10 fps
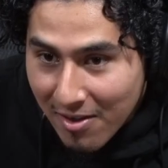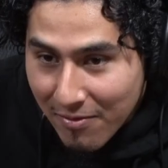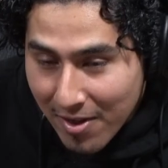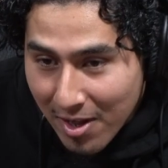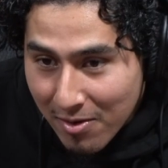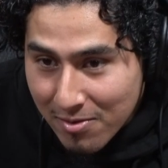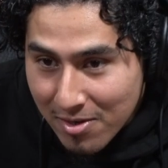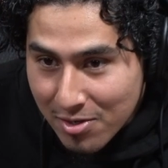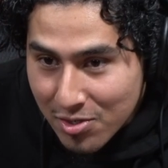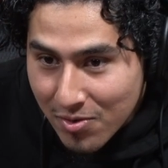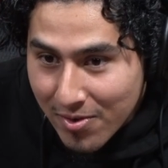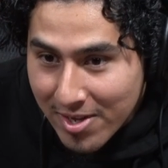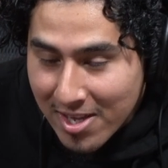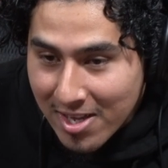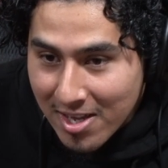have found
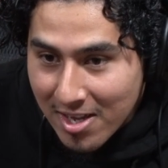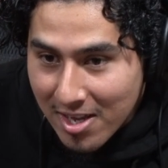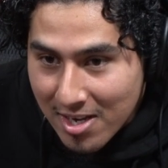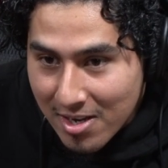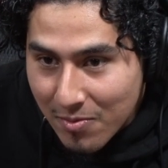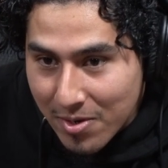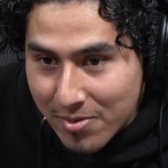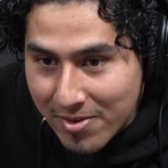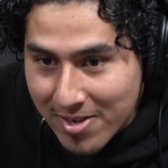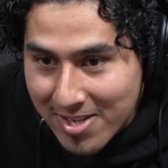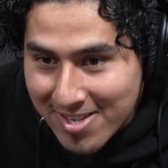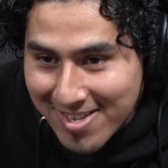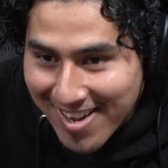joy in the wilderness.